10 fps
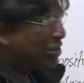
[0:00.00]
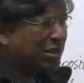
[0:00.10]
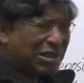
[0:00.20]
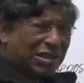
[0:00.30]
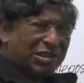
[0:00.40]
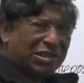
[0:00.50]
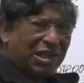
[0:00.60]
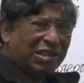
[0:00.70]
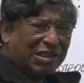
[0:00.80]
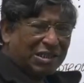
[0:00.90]
is
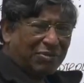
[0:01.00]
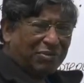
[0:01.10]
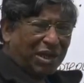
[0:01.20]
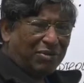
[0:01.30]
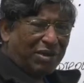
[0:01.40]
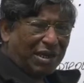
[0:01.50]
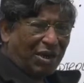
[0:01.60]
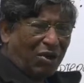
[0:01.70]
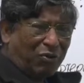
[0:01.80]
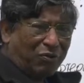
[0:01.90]
at the same time a
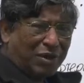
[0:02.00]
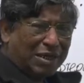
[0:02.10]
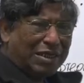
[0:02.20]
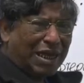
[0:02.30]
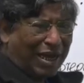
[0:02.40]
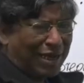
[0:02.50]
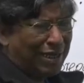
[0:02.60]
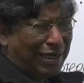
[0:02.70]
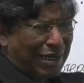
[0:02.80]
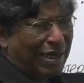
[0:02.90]
noun phrase
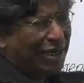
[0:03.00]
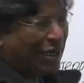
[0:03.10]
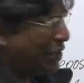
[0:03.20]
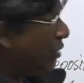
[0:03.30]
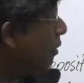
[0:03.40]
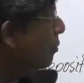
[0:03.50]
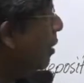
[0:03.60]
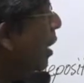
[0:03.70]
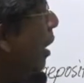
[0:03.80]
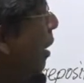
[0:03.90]
and an idiom,
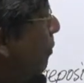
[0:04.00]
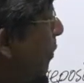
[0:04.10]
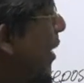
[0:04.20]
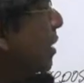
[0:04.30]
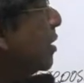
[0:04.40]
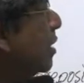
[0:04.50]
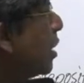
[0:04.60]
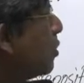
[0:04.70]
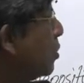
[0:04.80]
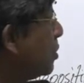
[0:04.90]
but the
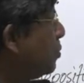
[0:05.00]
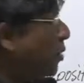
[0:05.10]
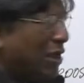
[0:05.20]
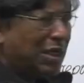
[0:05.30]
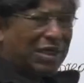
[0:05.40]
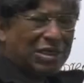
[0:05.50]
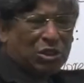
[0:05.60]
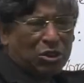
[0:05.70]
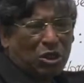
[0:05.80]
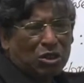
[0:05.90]
good boy is
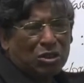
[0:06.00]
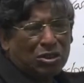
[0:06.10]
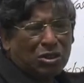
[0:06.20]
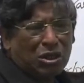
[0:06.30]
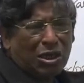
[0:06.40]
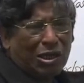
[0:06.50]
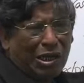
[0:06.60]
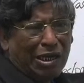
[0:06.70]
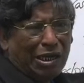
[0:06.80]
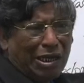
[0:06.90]
not
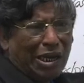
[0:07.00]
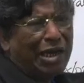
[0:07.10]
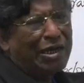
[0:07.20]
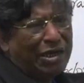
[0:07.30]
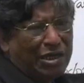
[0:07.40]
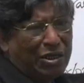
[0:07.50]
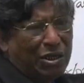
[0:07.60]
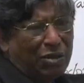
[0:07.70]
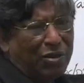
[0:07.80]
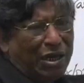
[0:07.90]
an
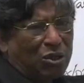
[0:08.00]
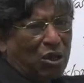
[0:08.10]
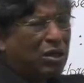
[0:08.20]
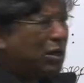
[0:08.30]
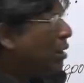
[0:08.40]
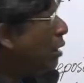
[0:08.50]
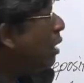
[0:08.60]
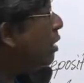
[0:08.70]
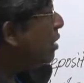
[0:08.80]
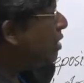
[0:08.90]
idiom at all.
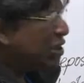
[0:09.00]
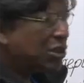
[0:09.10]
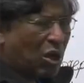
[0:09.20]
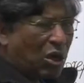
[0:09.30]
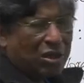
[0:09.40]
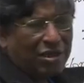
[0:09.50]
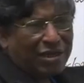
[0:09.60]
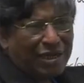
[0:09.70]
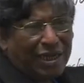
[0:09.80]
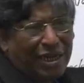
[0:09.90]
It is
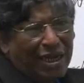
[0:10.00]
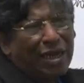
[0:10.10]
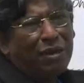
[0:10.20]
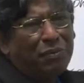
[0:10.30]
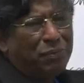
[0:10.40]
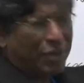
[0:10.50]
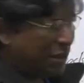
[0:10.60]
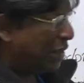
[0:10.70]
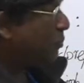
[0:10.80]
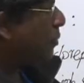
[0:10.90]
only a
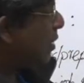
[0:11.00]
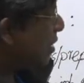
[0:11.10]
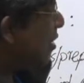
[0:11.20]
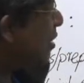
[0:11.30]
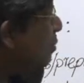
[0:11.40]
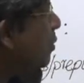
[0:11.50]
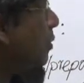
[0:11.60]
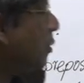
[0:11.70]
present participle.